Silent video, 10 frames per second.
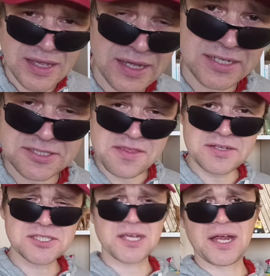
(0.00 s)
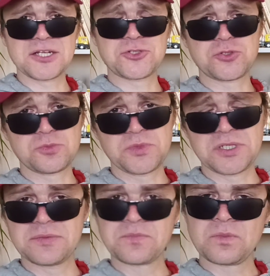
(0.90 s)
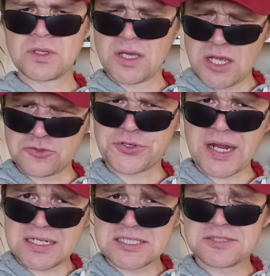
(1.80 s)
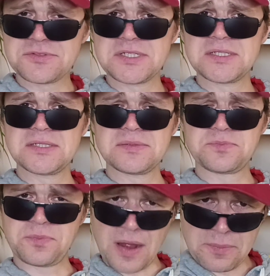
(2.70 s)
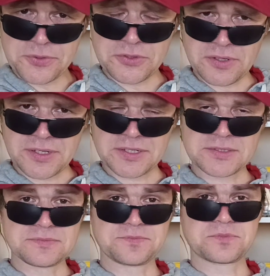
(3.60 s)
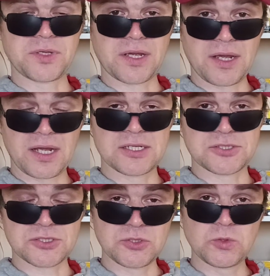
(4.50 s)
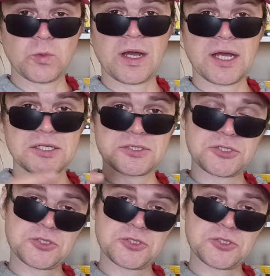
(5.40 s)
And this car should be relatively popular because you want